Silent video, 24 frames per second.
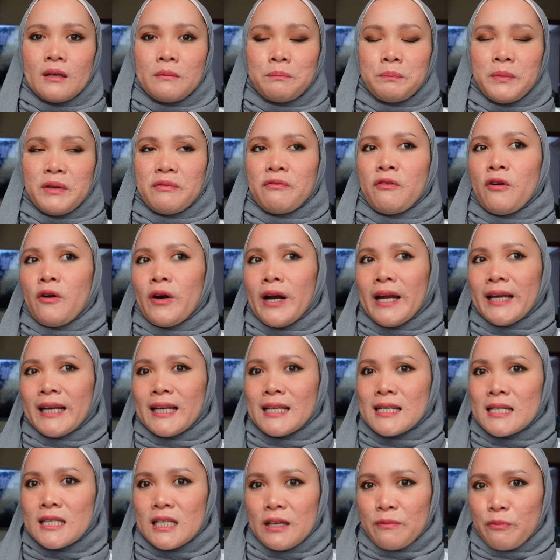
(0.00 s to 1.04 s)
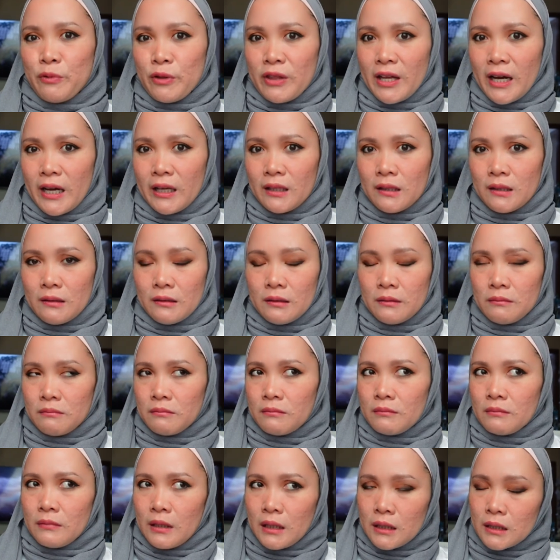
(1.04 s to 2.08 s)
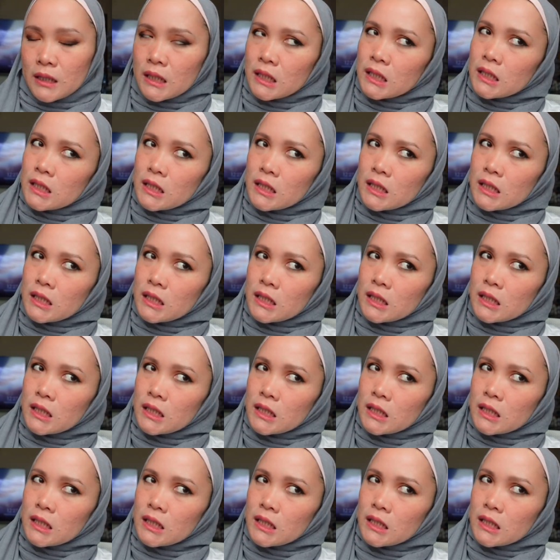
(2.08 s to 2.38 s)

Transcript: Before I can sleep with that, but